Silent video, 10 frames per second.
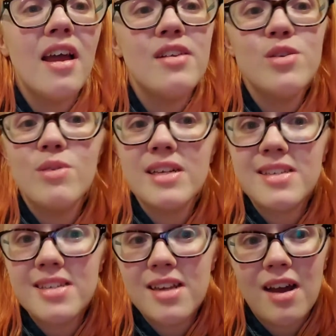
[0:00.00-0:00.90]
and doing
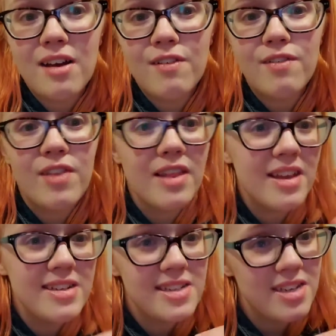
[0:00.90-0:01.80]
stuff that
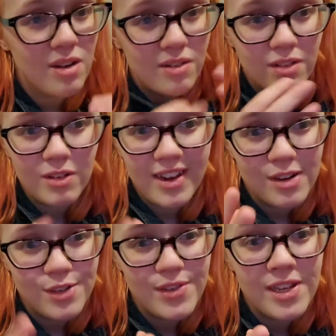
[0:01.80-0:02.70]
they see on
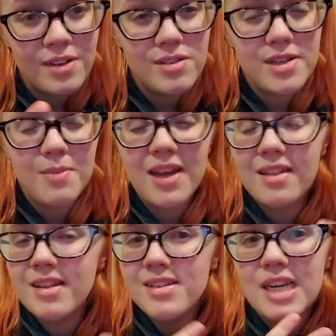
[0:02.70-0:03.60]
creators' videos, and I'm like,
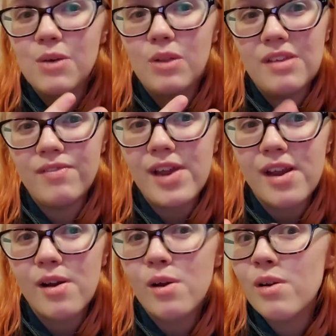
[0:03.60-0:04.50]
that's not really
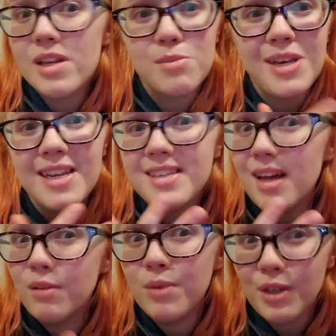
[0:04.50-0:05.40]
fair because we didn't
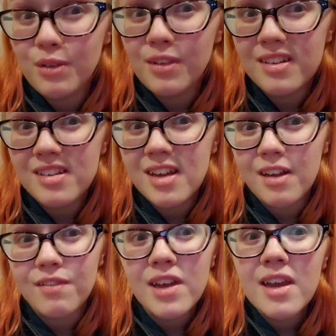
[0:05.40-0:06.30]
tell them to do this
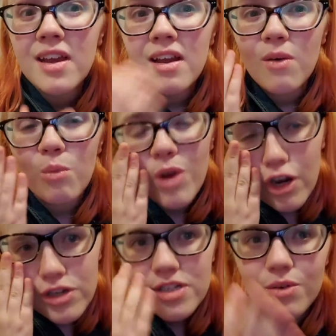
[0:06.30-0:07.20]
stuff.
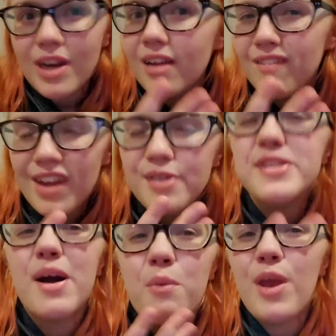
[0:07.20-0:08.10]
We are just creating
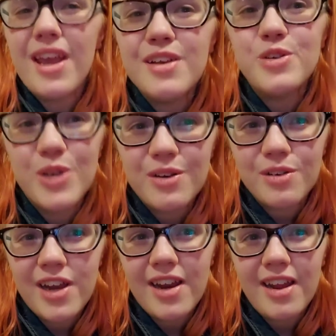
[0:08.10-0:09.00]
videos that we enjoy
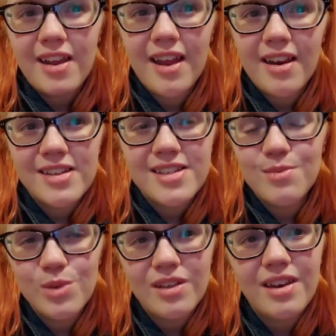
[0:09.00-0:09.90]
creating, and it's
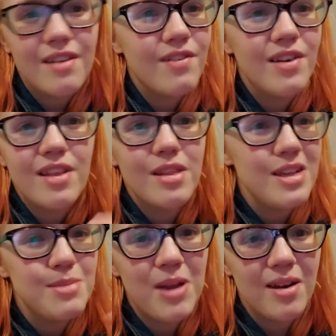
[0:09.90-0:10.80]
really not fair that
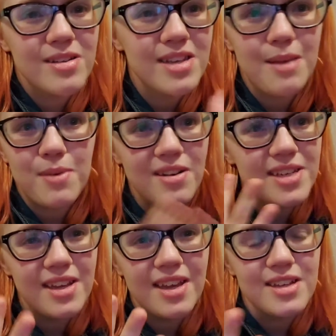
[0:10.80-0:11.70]
these parents keep on
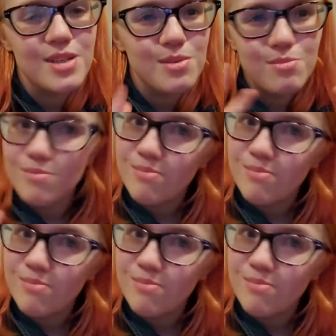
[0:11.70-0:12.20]
telling us